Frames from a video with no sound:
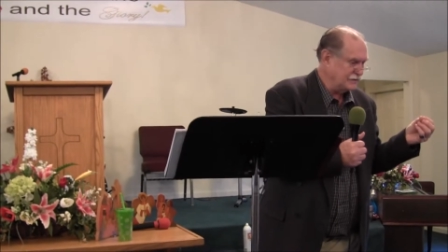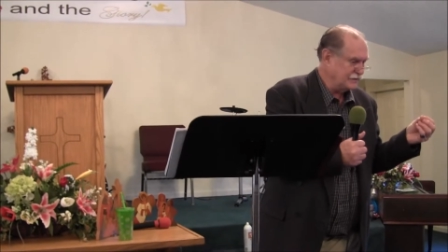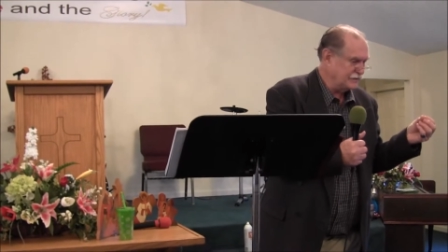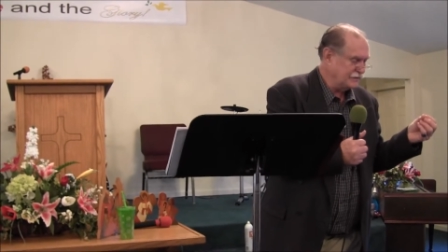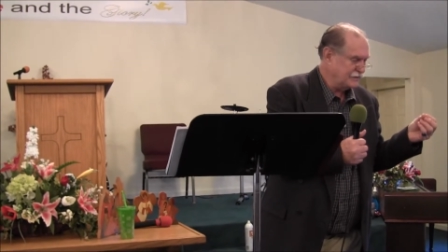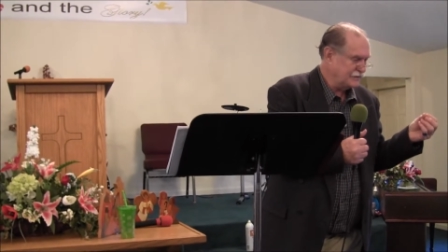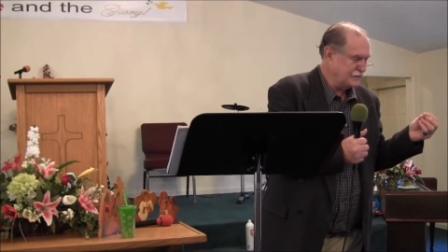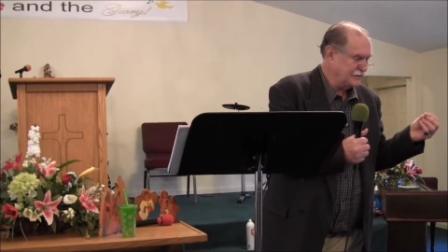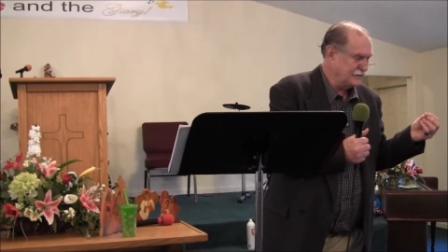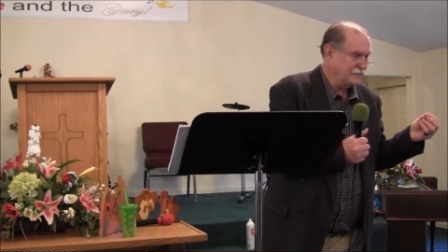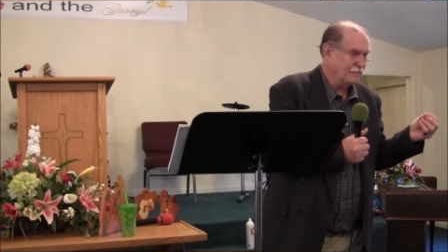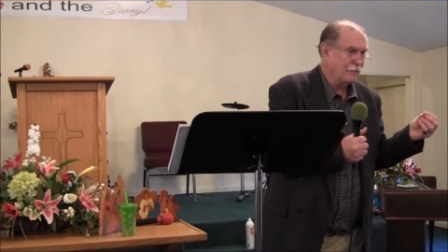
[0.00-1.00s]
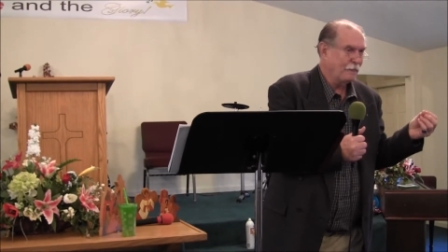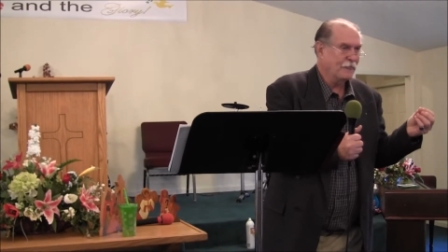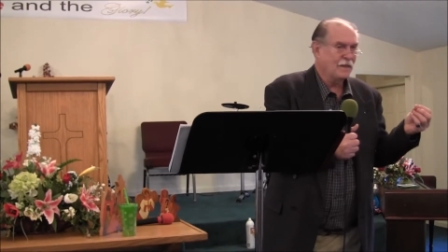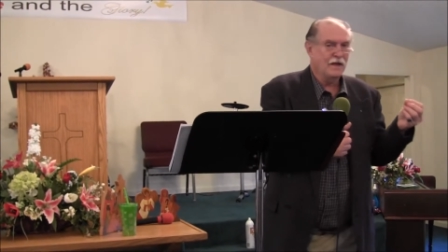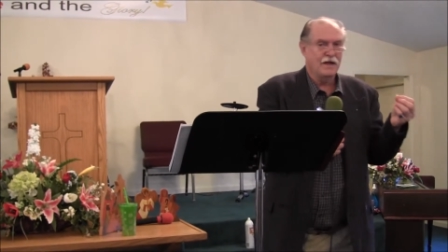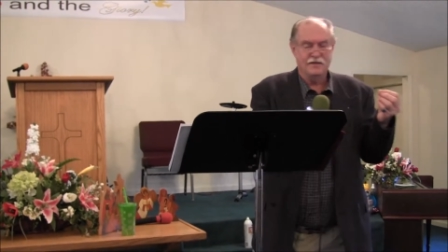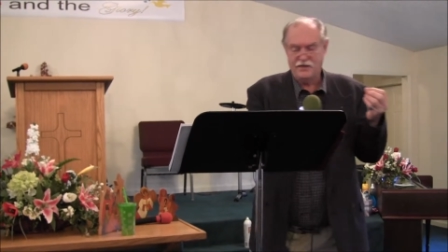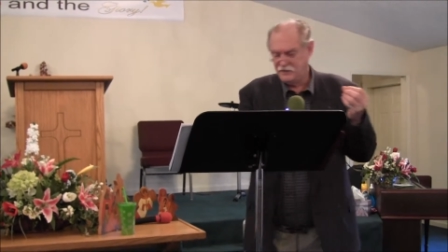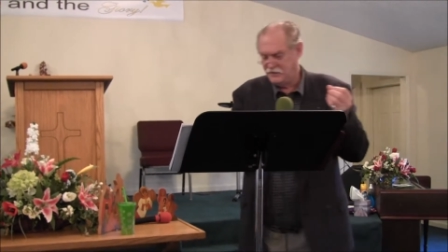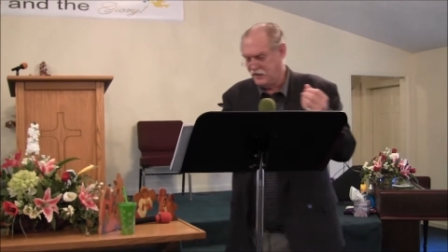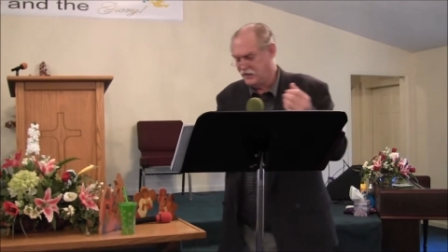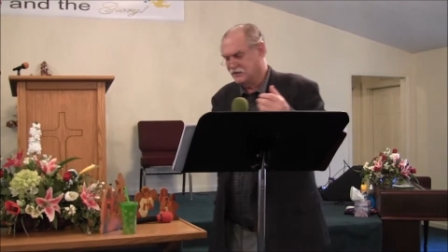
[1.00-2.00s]
That's right, Brother George. They
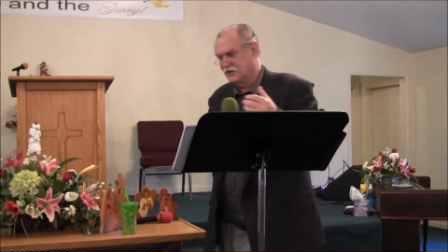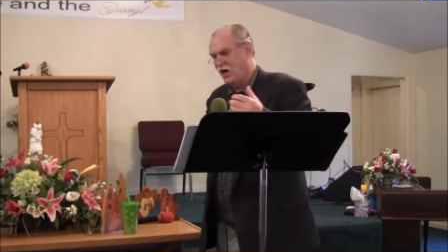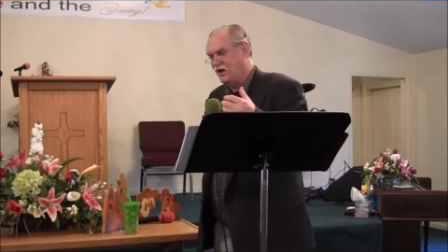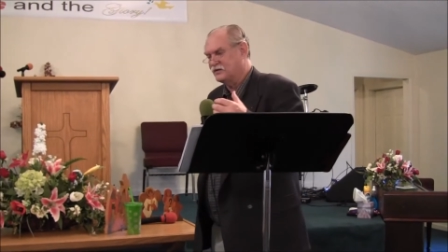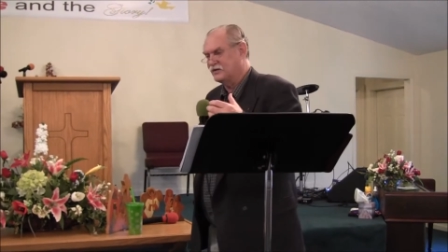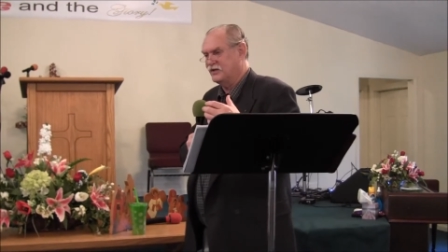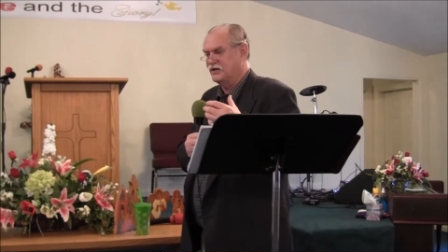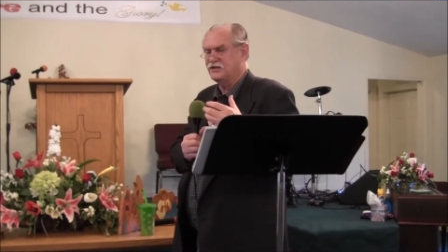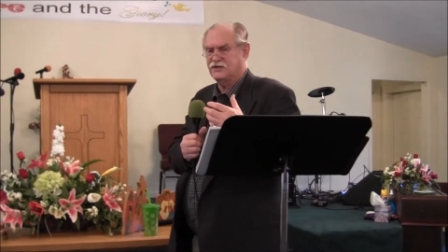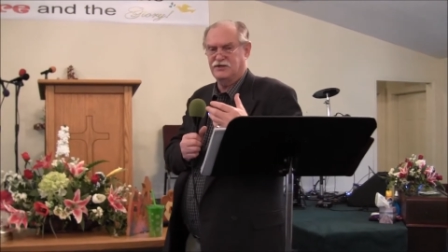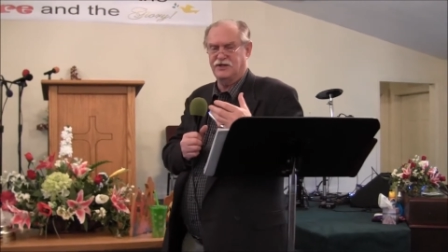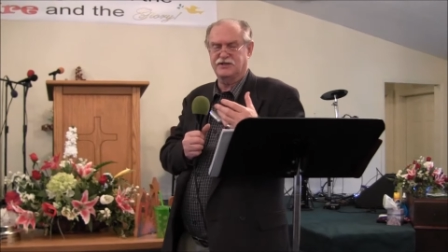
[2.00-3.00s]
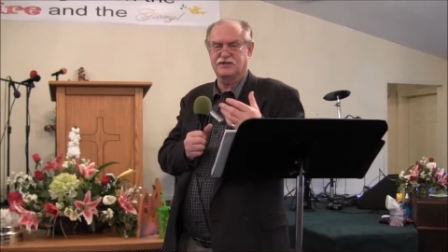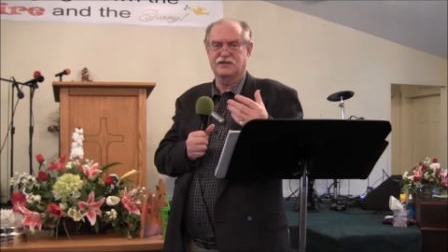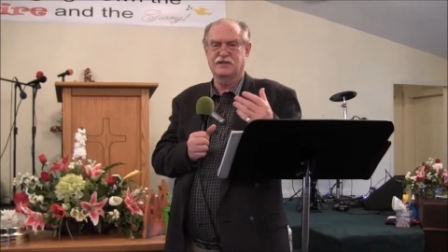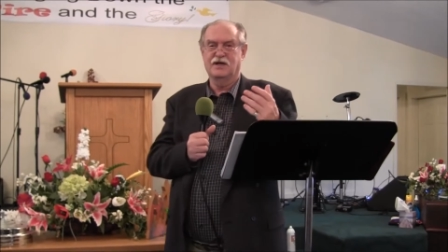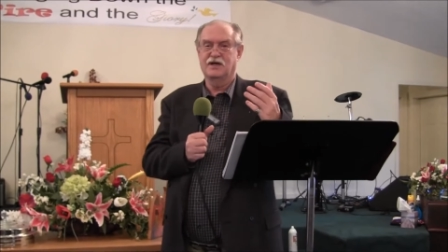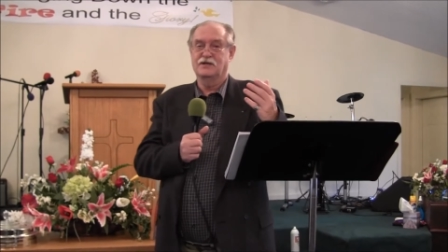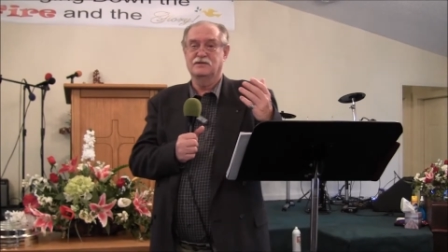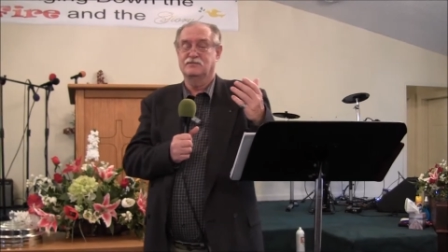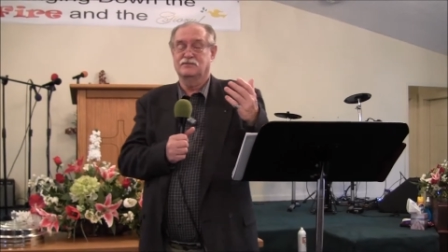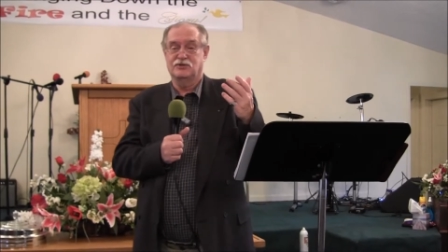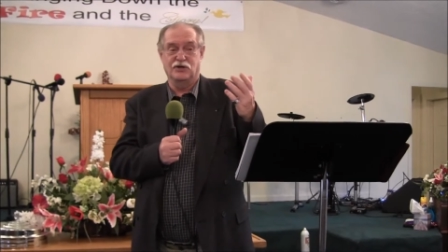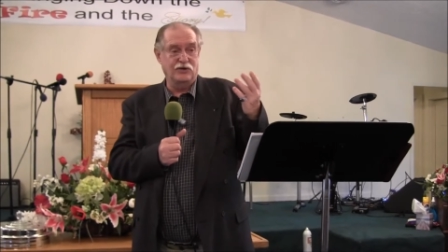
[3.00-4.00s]
said, Is not this just
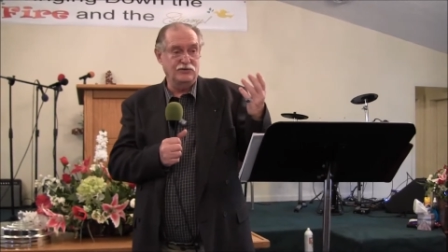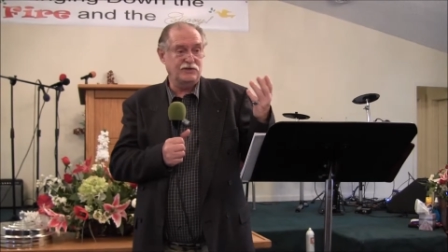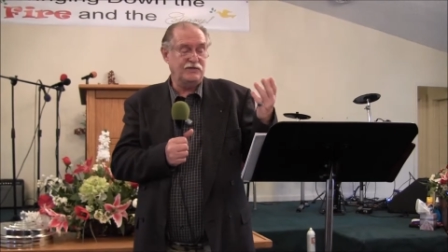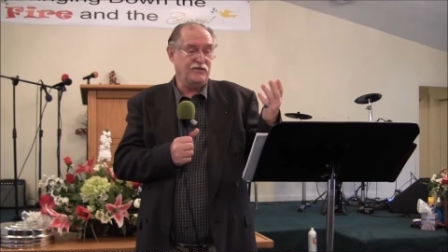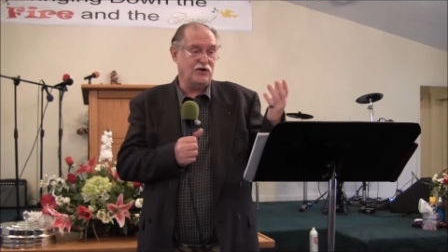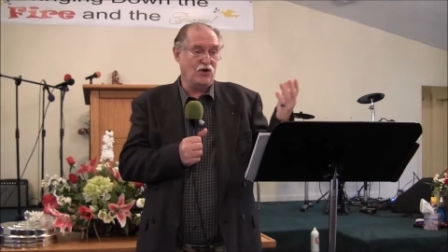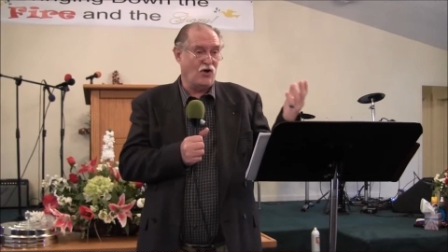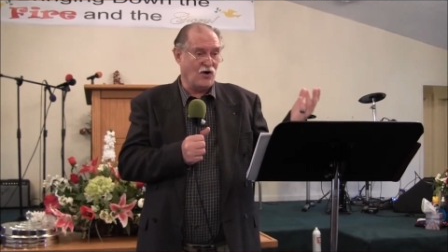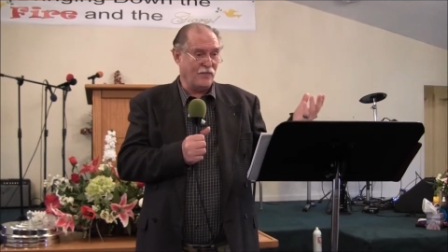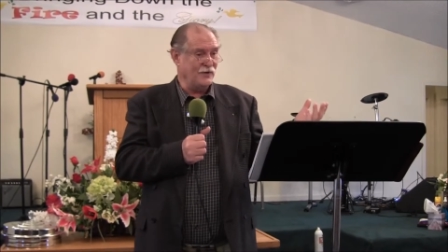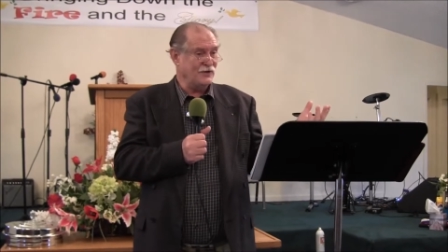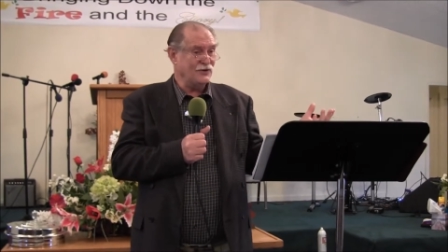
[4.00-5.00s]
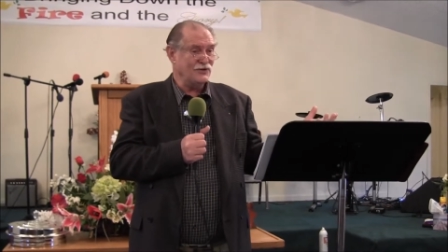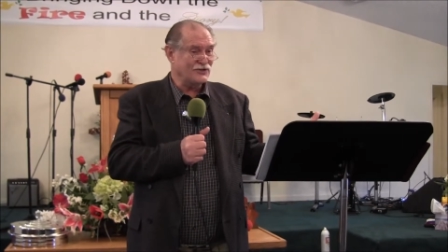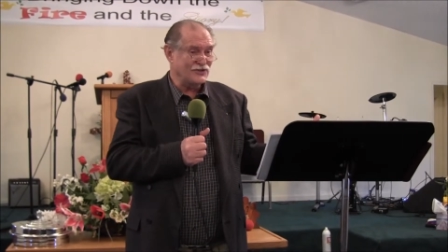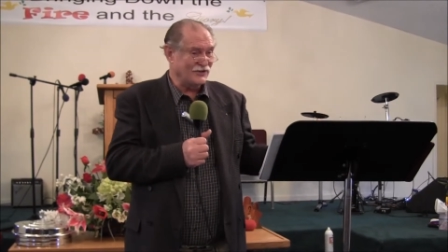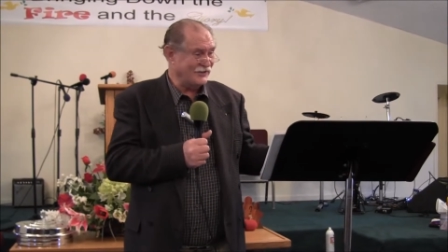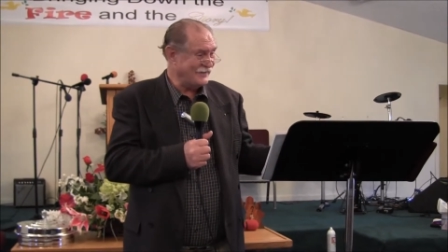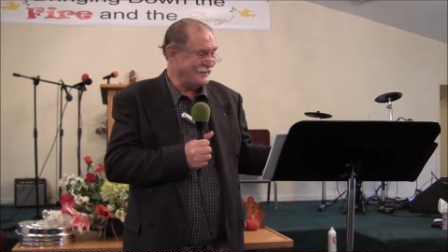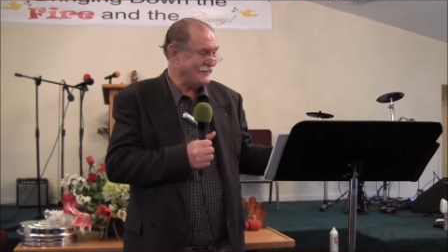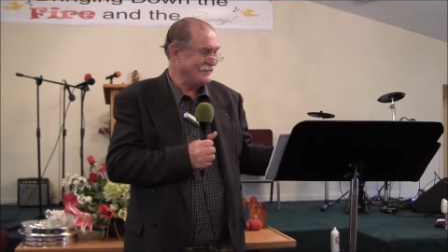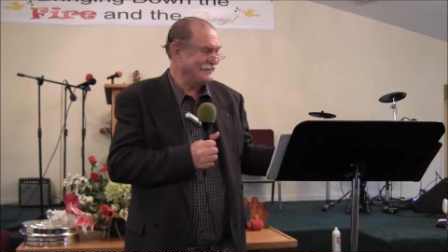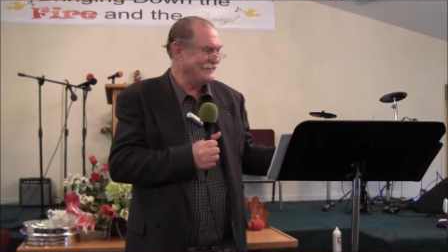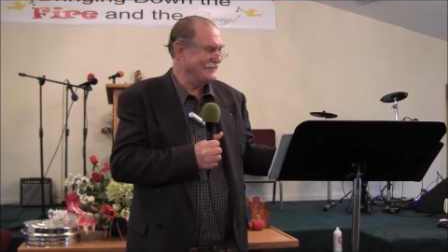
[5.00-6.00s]
Joseph the carpenter's son?